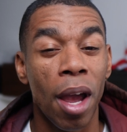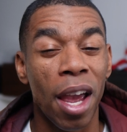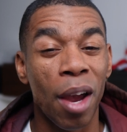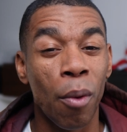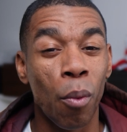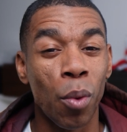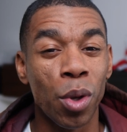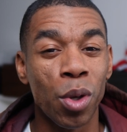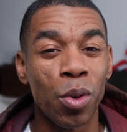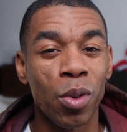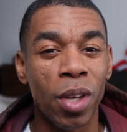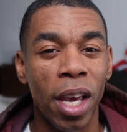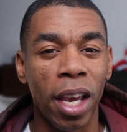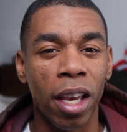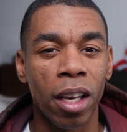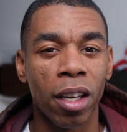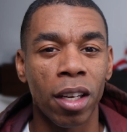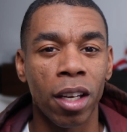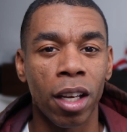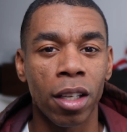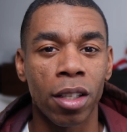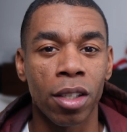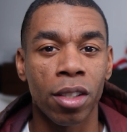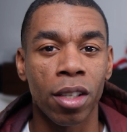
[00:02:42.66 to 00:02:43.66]
and when you take it
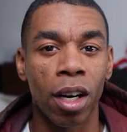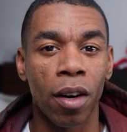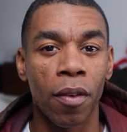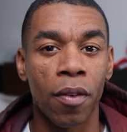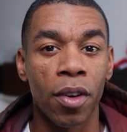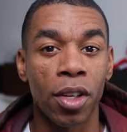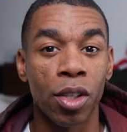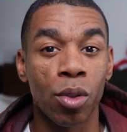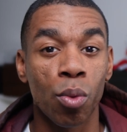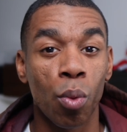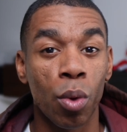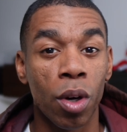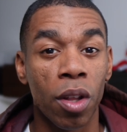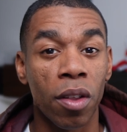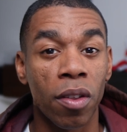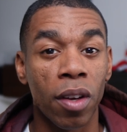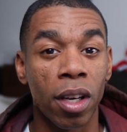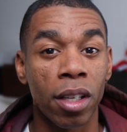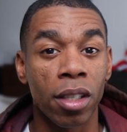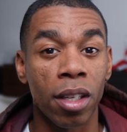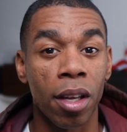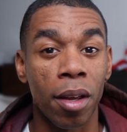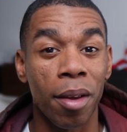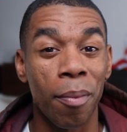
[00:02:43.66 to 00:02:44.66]
and get to service, one of the
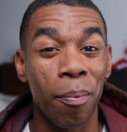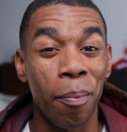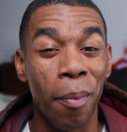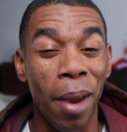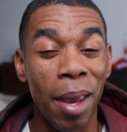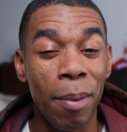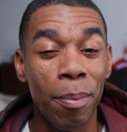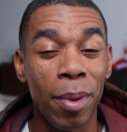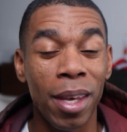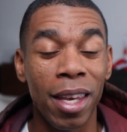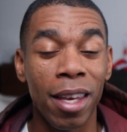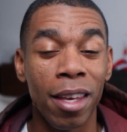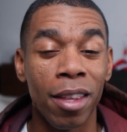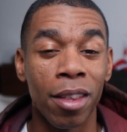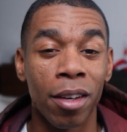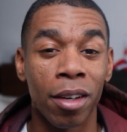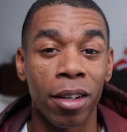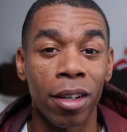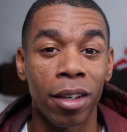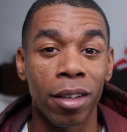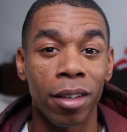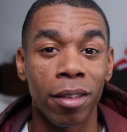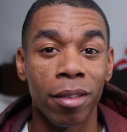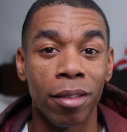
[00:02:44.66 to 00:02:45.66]
things, it may be
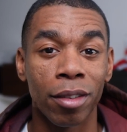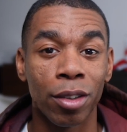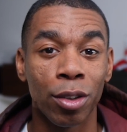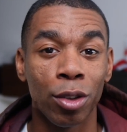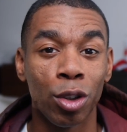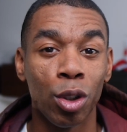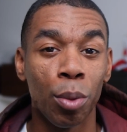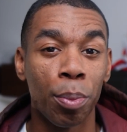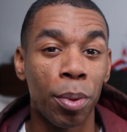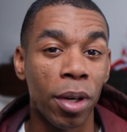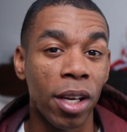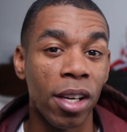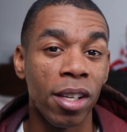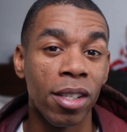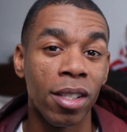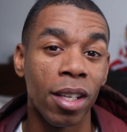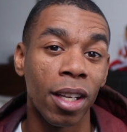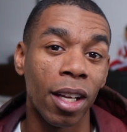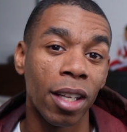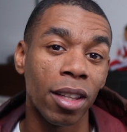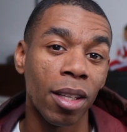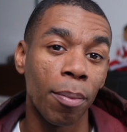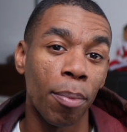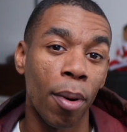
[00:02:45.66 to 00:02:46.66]
either super
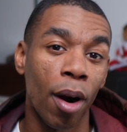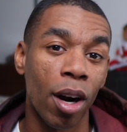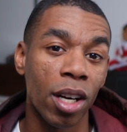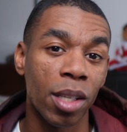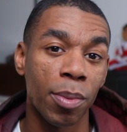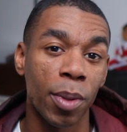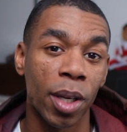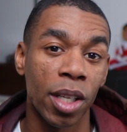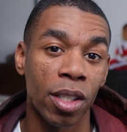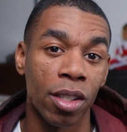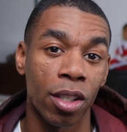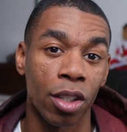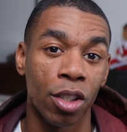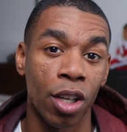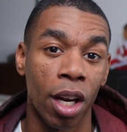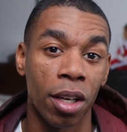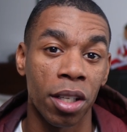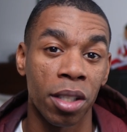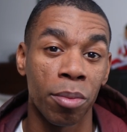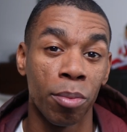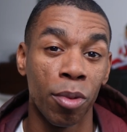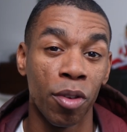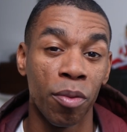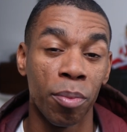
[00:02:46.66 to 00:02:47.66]
easy to get the parts because it's a
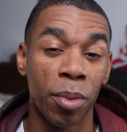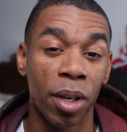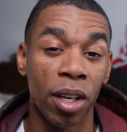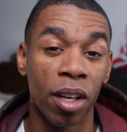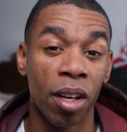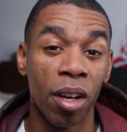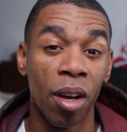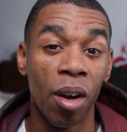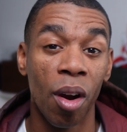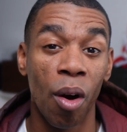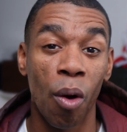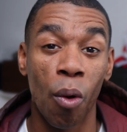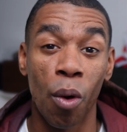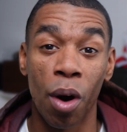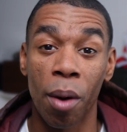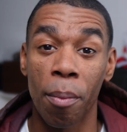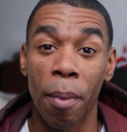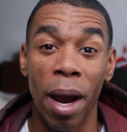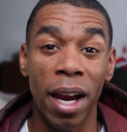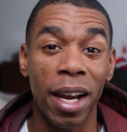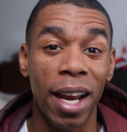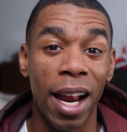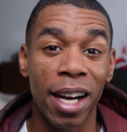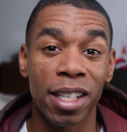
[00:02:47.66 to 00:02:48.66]
Chinese movement, or
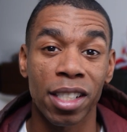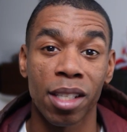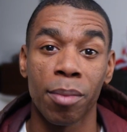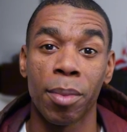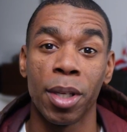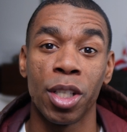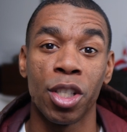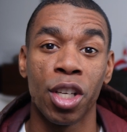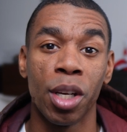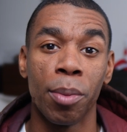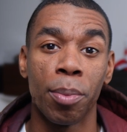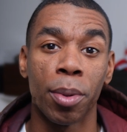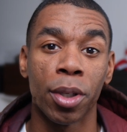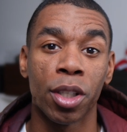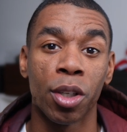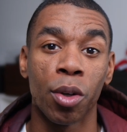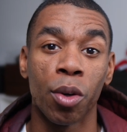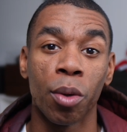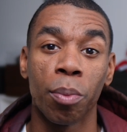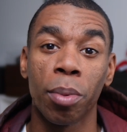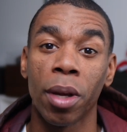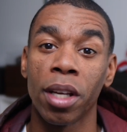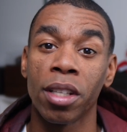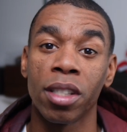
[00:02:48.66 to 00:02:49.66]
it might actually be cheaper
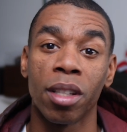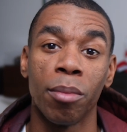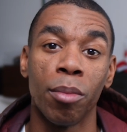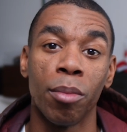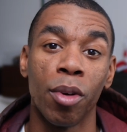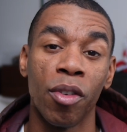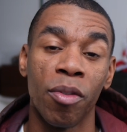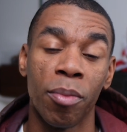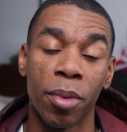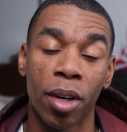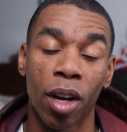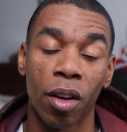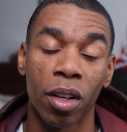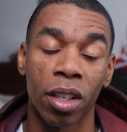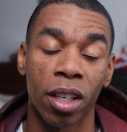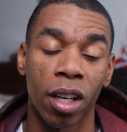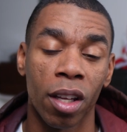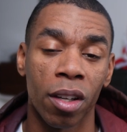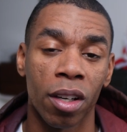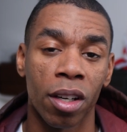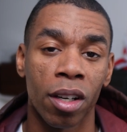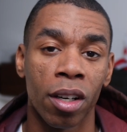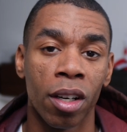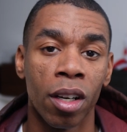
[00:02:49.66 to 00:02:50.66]
to replace the movement
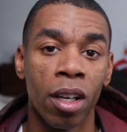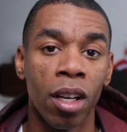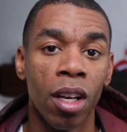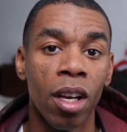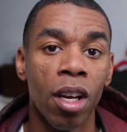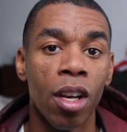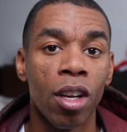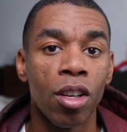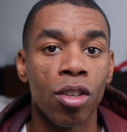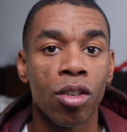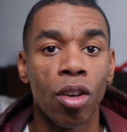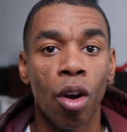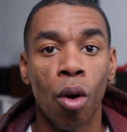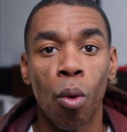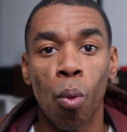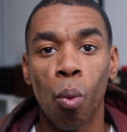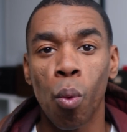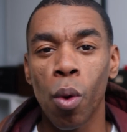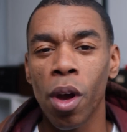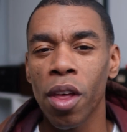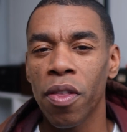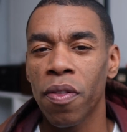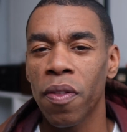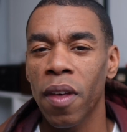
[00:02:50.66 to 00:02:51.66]
altogether. So
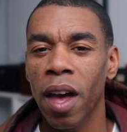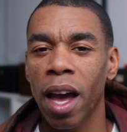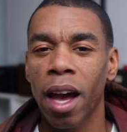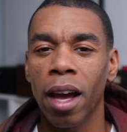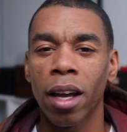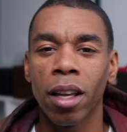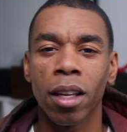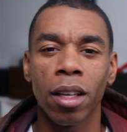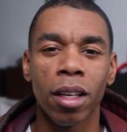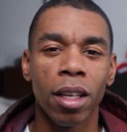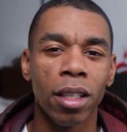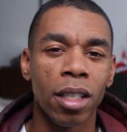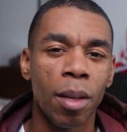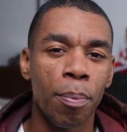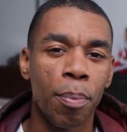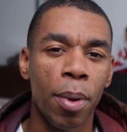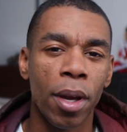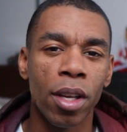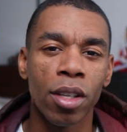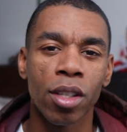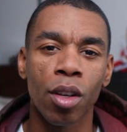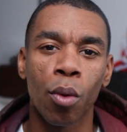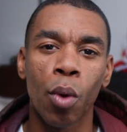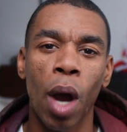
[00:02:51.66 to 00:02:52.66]
with that, it
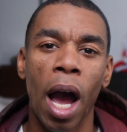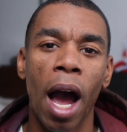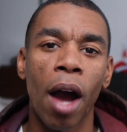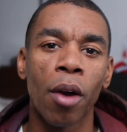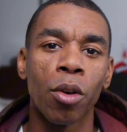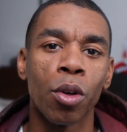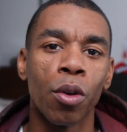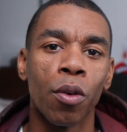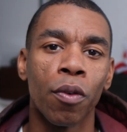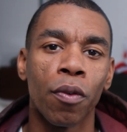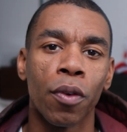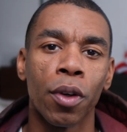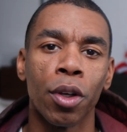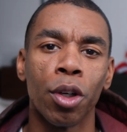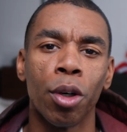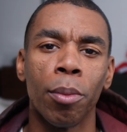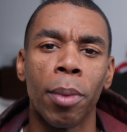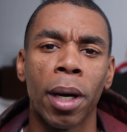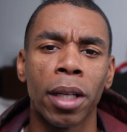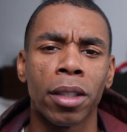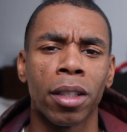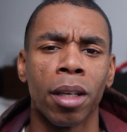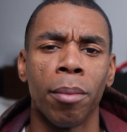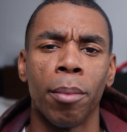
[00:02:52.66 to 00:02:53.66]
depends on how you feel
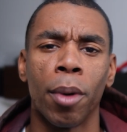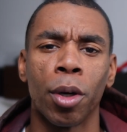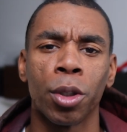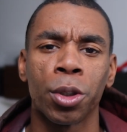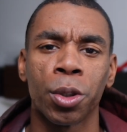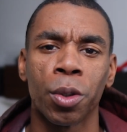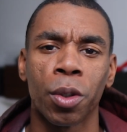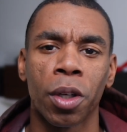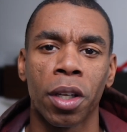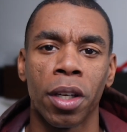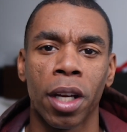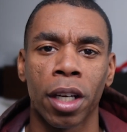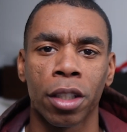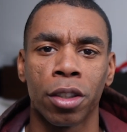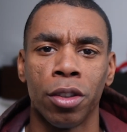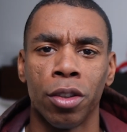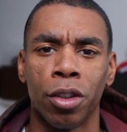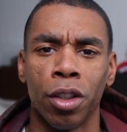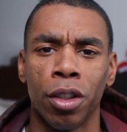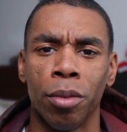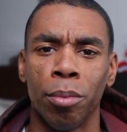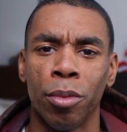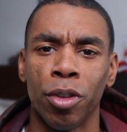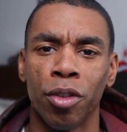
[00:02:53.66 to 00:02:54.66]
about the emotional connection
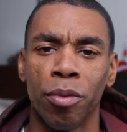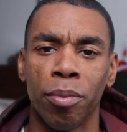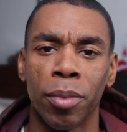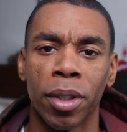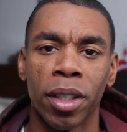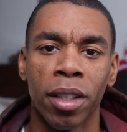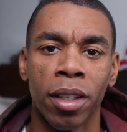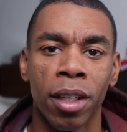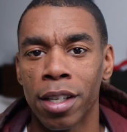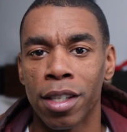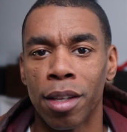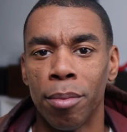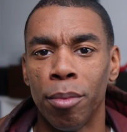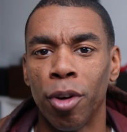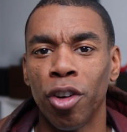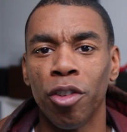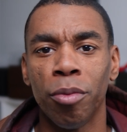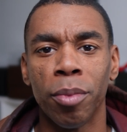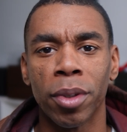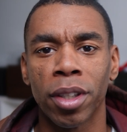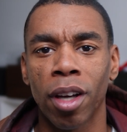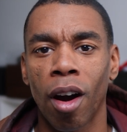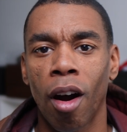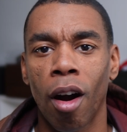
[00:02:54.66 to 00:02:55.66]
to the movement. Is the
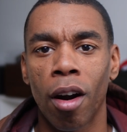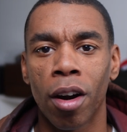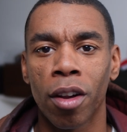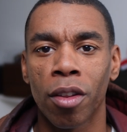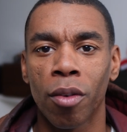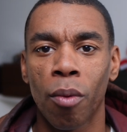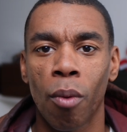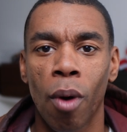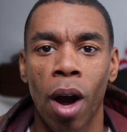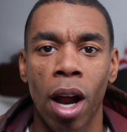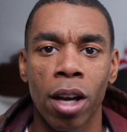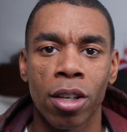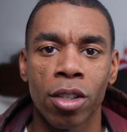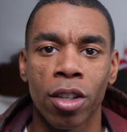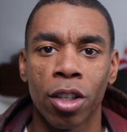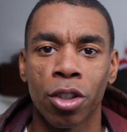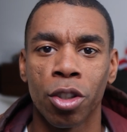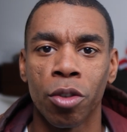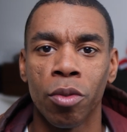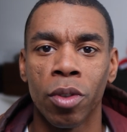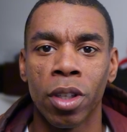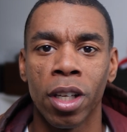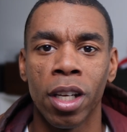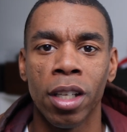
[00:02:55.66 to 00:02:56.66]
movement the heart of the watch
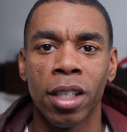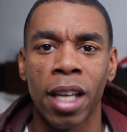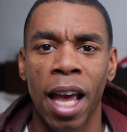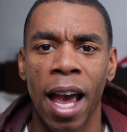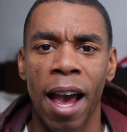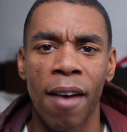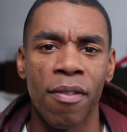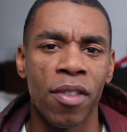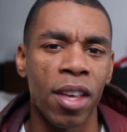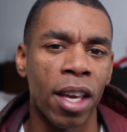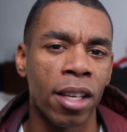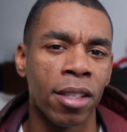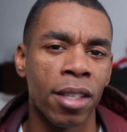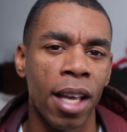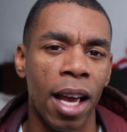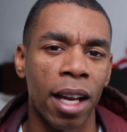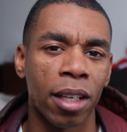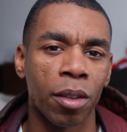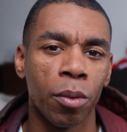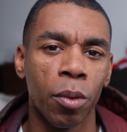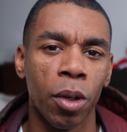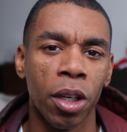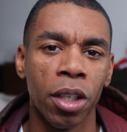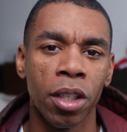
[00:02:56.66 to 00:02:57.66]
that you need to have the
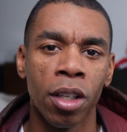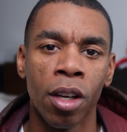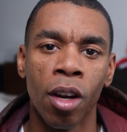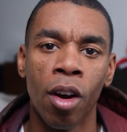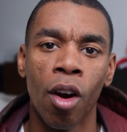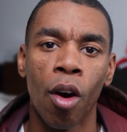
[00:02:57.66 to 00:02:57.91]
exact one?